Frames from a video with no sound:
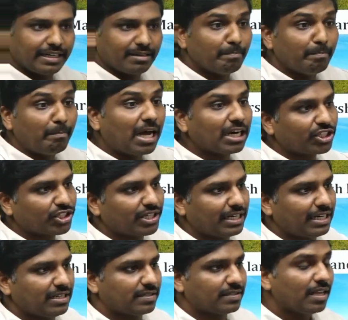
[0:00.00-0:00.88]

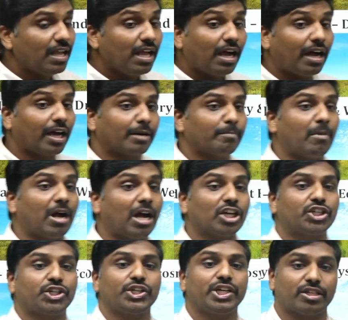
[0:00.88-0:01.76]
marshlands or
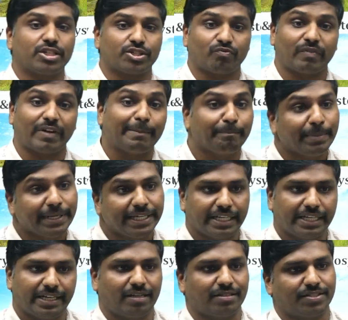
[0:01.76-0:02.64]
marshy or swampy
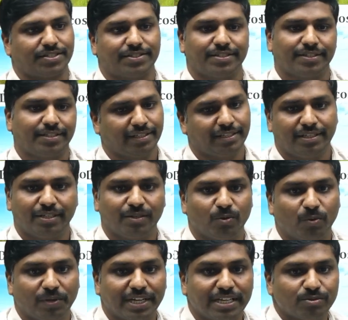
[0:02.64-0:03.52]
areas. Okay,
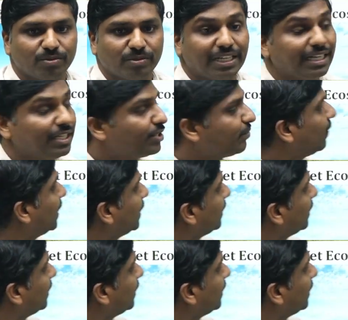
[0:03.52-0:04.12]
so that is one thing.